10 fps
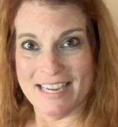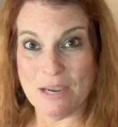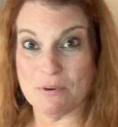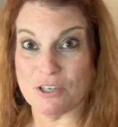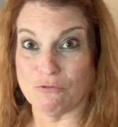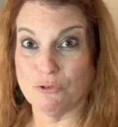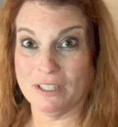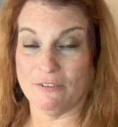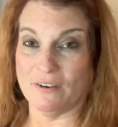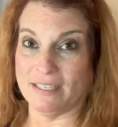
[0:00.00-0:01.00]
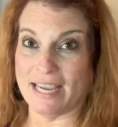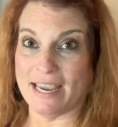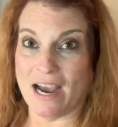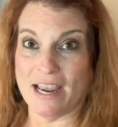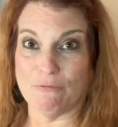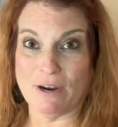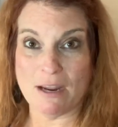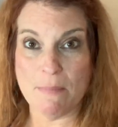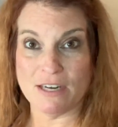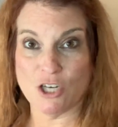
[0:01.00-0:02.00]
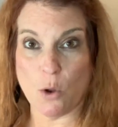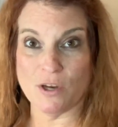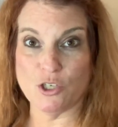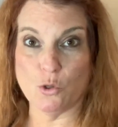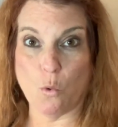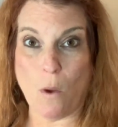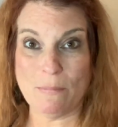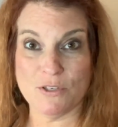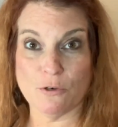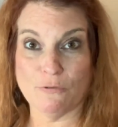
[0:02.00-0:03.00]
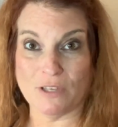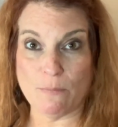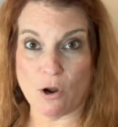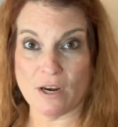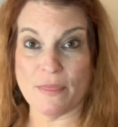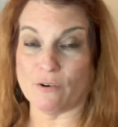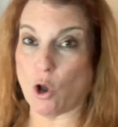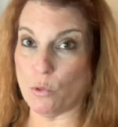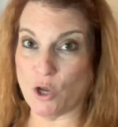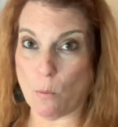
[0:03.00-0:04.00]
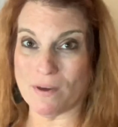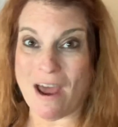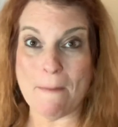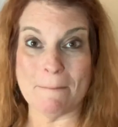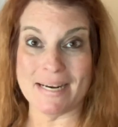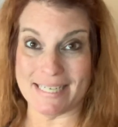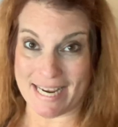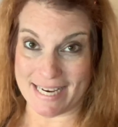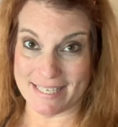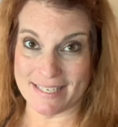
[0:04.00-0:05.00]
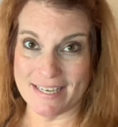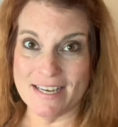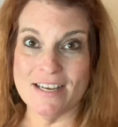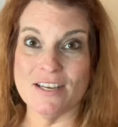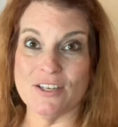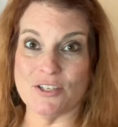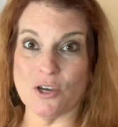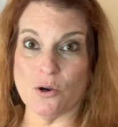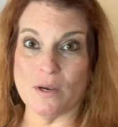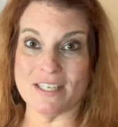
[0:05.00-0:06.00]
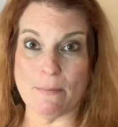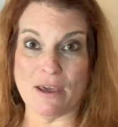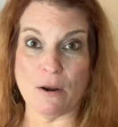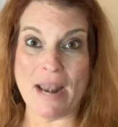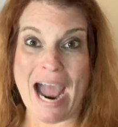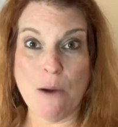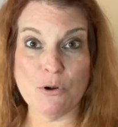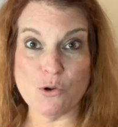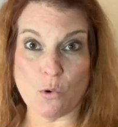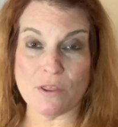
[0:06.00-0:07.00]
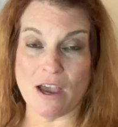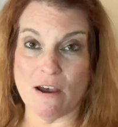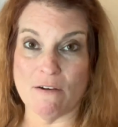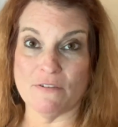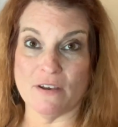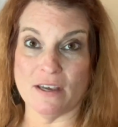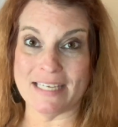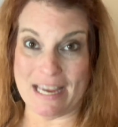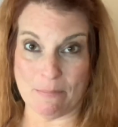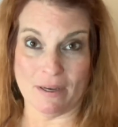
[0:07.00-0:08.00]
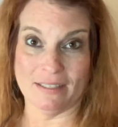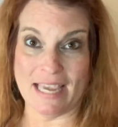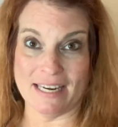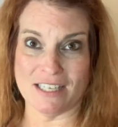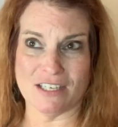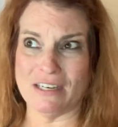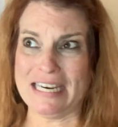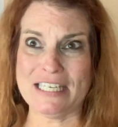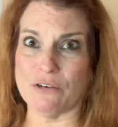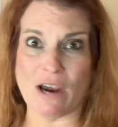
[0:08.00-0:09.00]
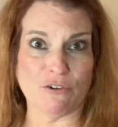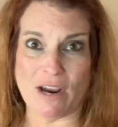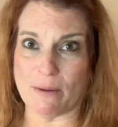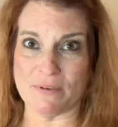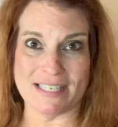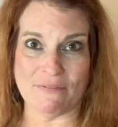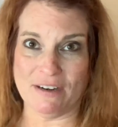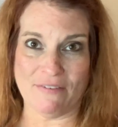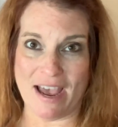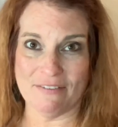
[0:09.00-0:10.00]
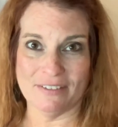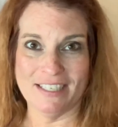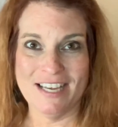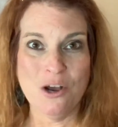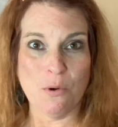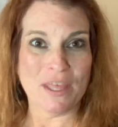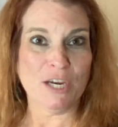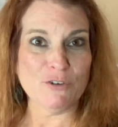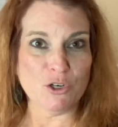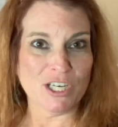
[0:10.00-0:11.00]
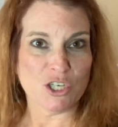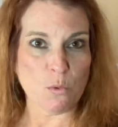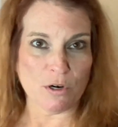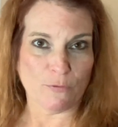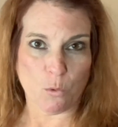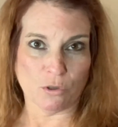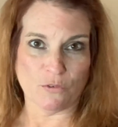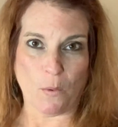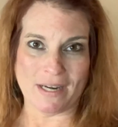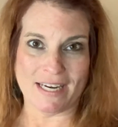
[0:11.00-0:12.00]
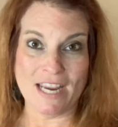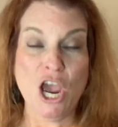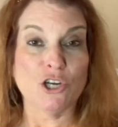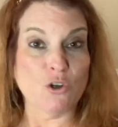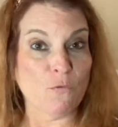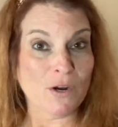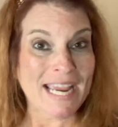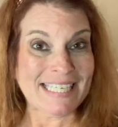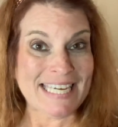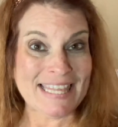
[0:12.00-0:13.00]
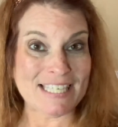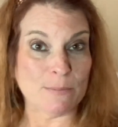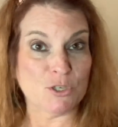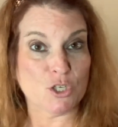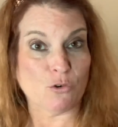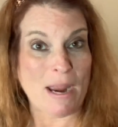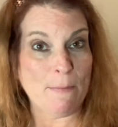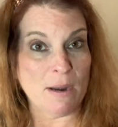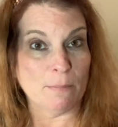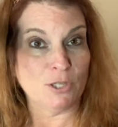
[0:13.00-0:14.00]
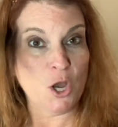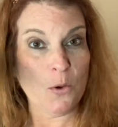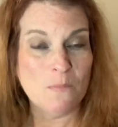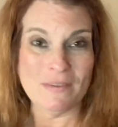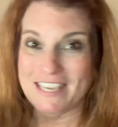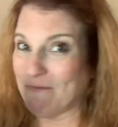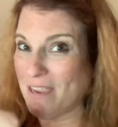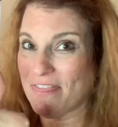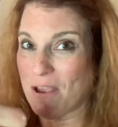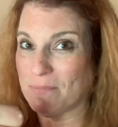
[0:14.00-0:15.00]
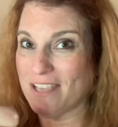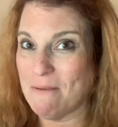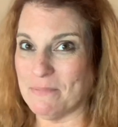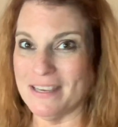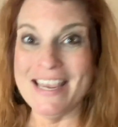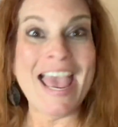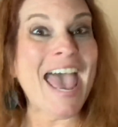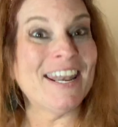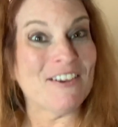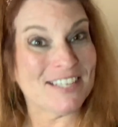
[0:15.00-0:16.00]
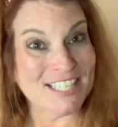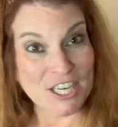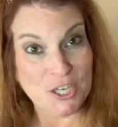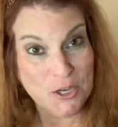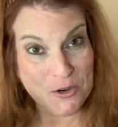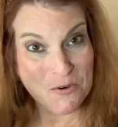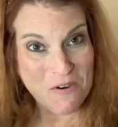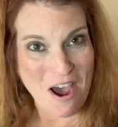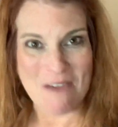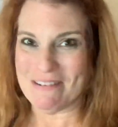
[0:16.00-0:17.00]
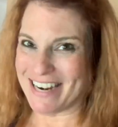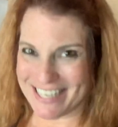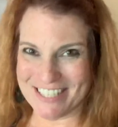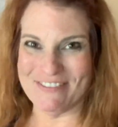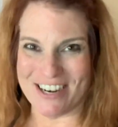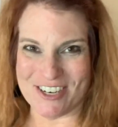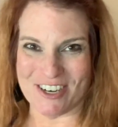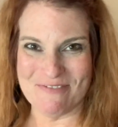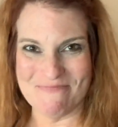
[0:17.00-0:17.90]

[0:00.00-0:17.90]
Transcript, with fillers: It was a really fun day. I recommend going to Webster Flea Market. They're only open on Mondays. So it's about an hour north of Tampa and it's an easy ride right up to 75. Well, thank you for tuning into the wonderful world of Wendy. Don't forget to hit the subscribe button below, give me a thumbs up, and I'll see you on my next adventure.